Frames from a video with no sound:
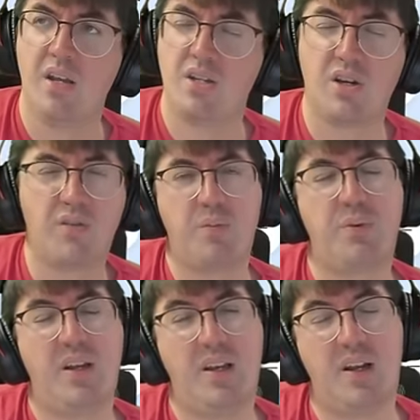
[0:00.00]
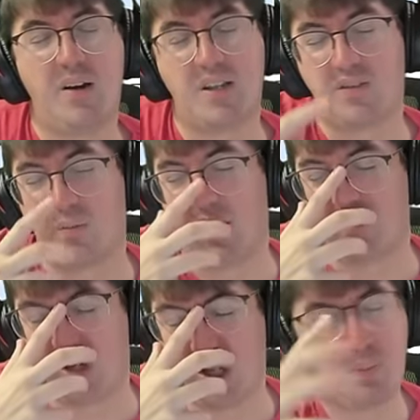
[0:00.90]
Silverblade, or not Silverblade, I'm
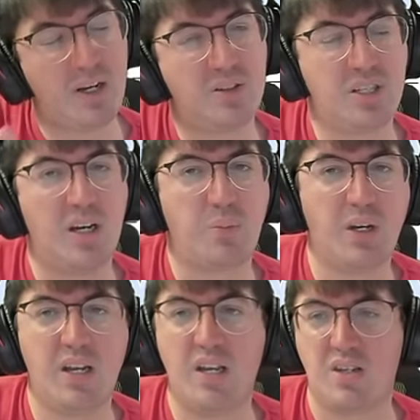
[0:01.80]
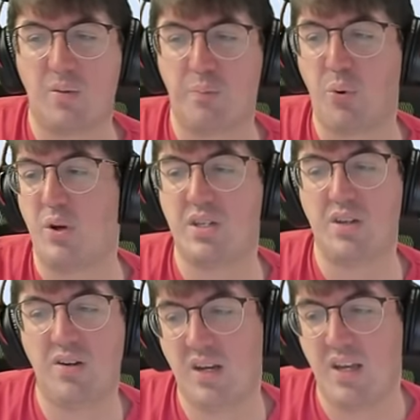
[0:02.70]
sorry, Spectre Tenebria is a
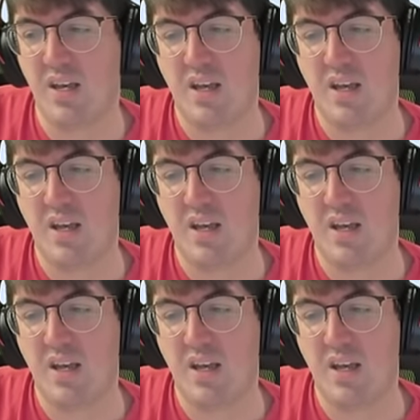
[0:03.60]
poison unit.